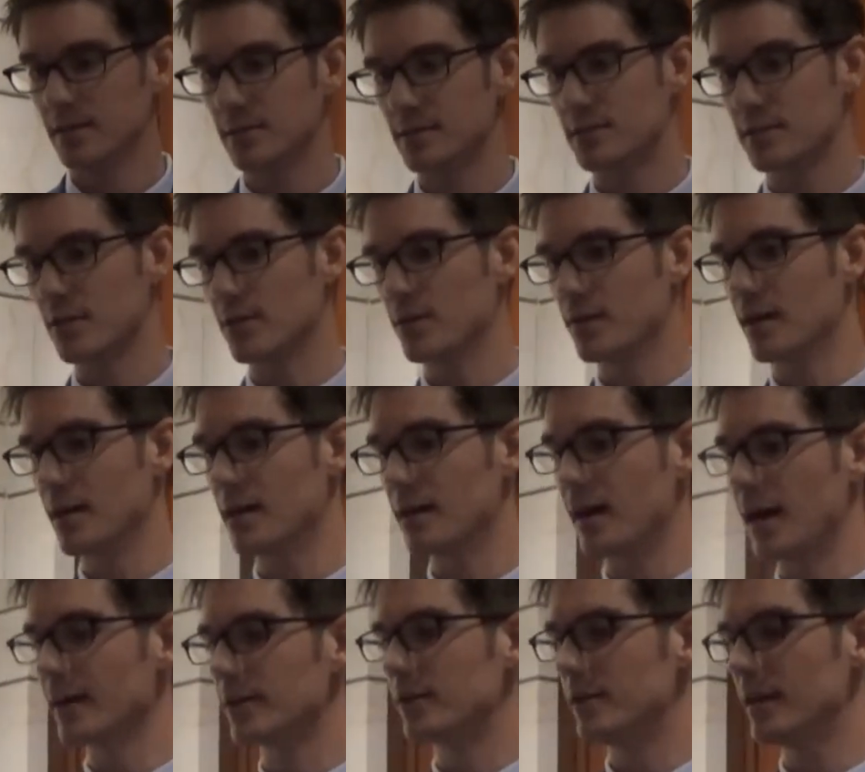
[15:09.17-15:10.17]
So
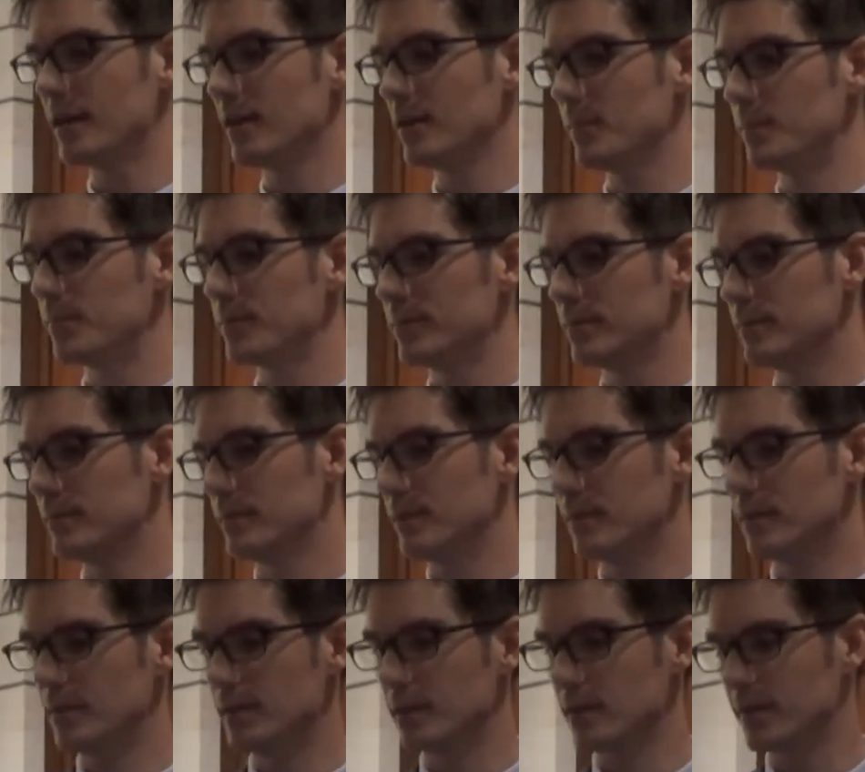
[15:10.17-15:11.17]
I could help
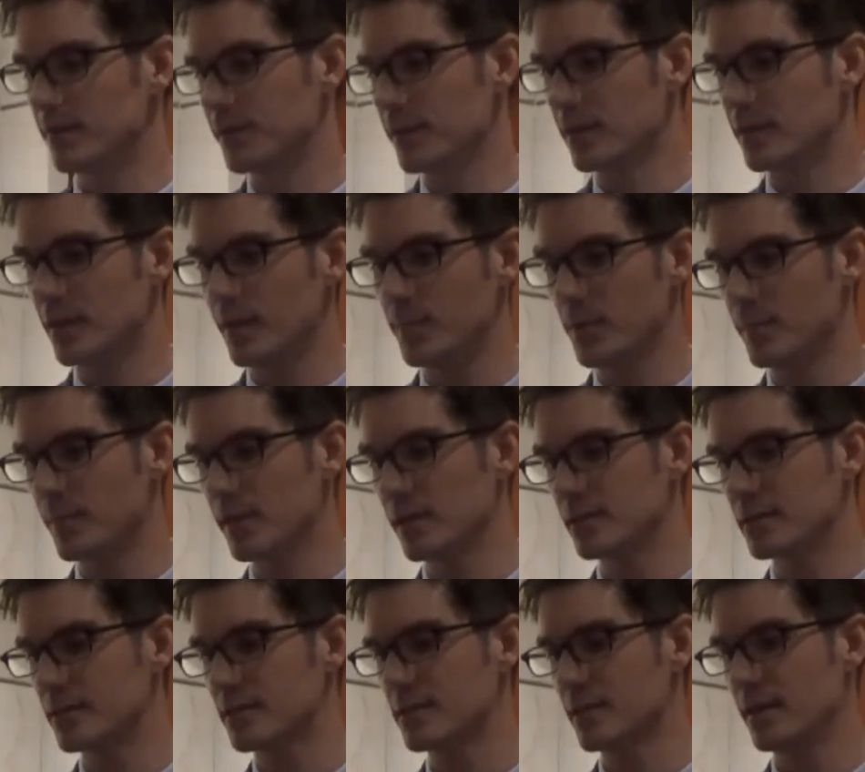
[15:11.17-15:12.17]
for a couple
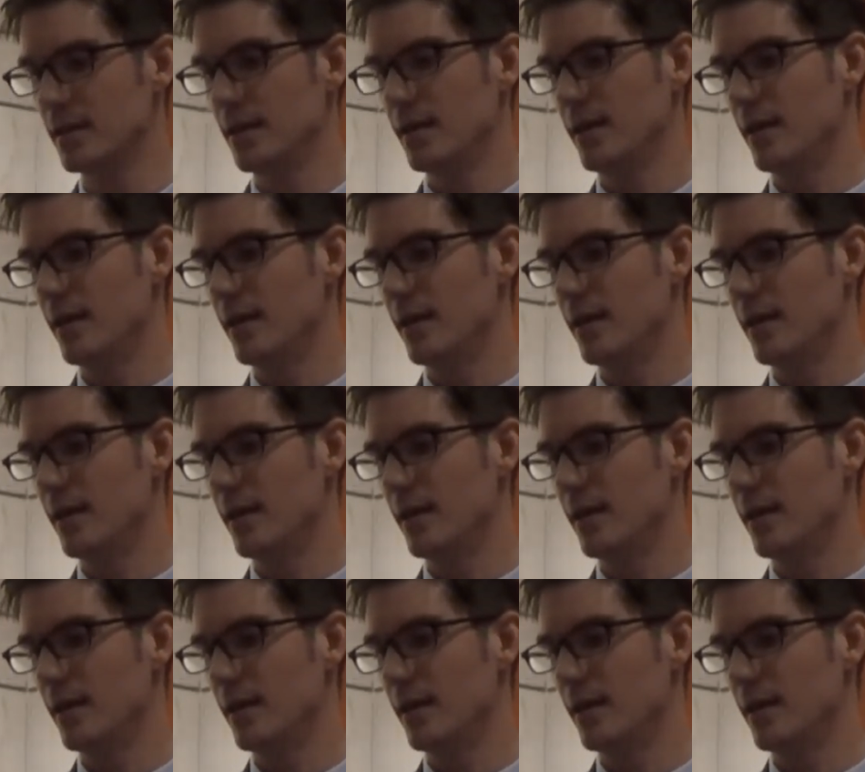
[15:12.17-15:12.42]
months,